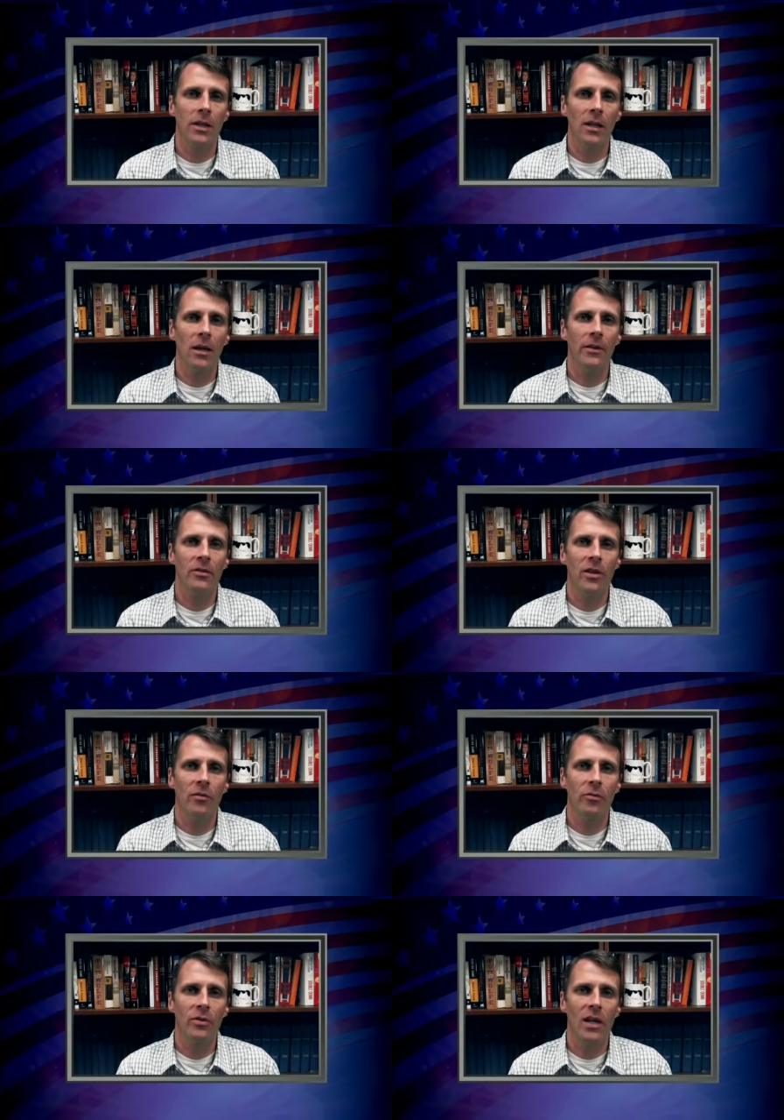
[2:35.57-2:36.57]
leading on this.
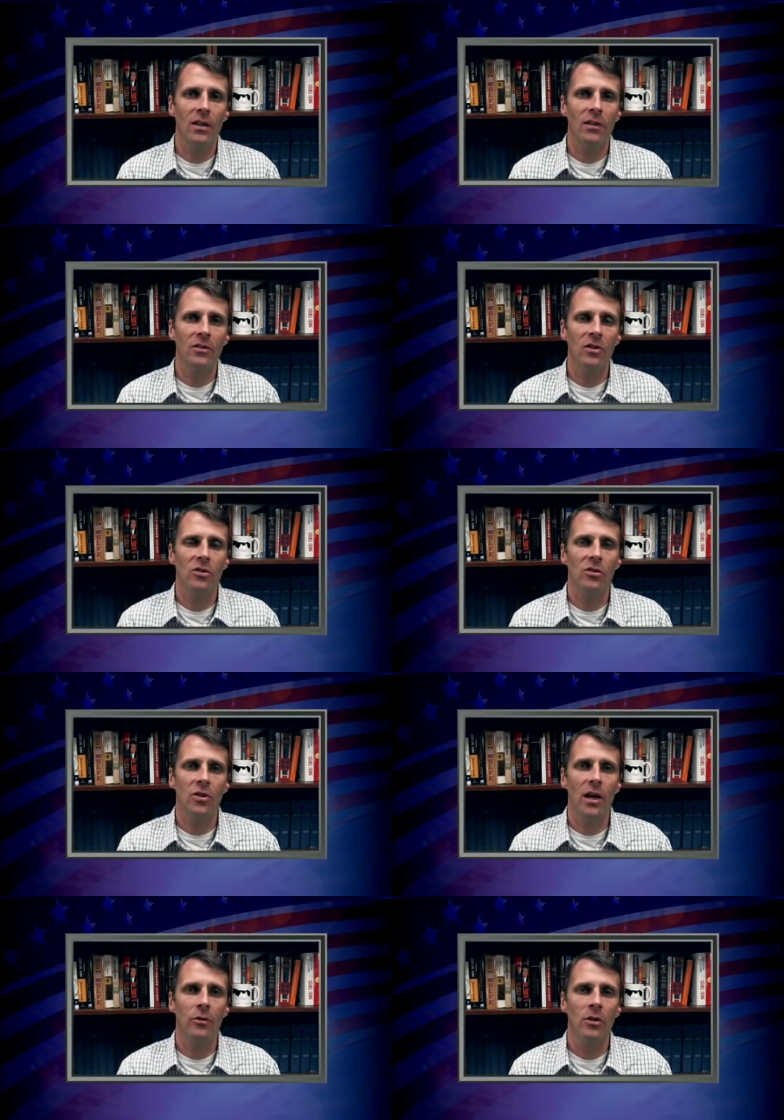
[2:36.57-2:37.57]
They've taken these
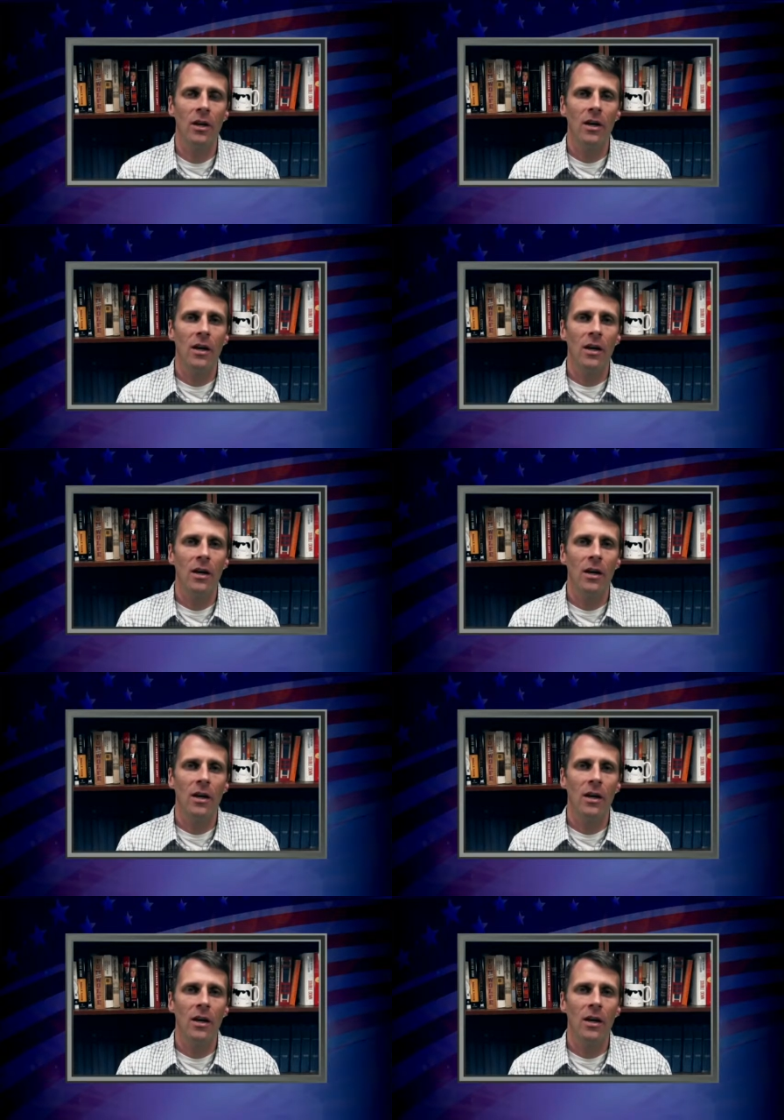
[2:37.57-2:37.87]
issues out